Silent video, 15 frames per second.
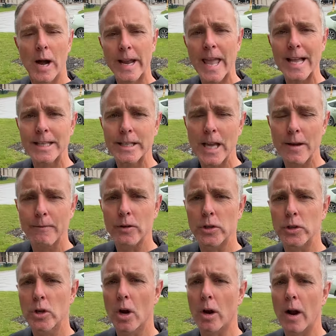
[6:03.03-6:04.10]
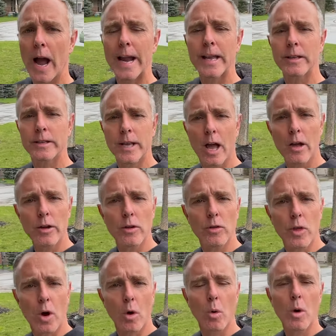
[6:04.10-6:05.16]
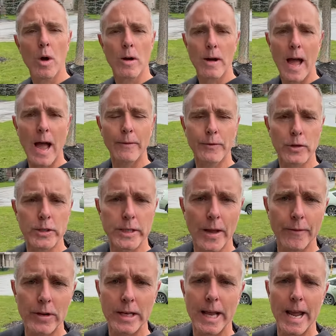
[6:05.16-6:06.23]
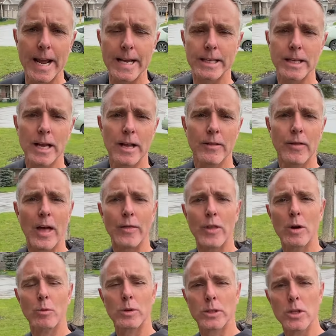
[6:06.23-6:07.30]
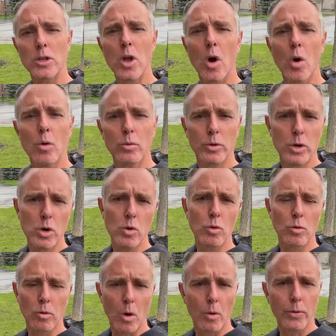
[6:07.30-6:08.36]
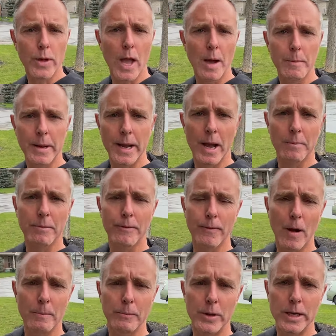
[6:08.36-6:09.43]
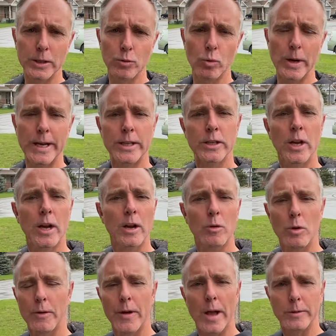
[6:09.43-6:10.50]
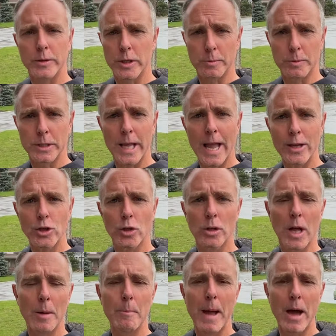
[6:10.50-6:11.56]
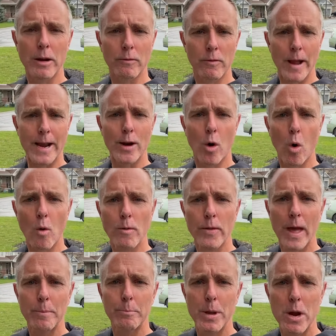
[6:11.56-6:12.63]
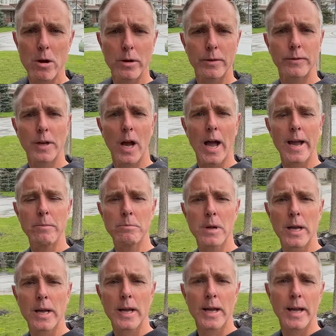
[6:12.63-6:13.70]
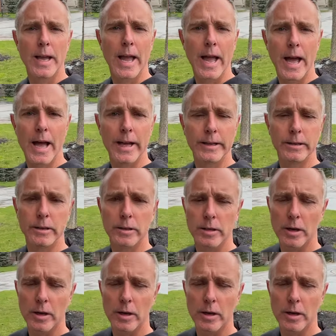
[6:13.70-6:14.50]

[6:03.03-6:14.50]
can't say for sure. I can tell you though, after 7 days, that there was no new growth coming up from these weeds. We've had substantial amount of rain over that period of time, and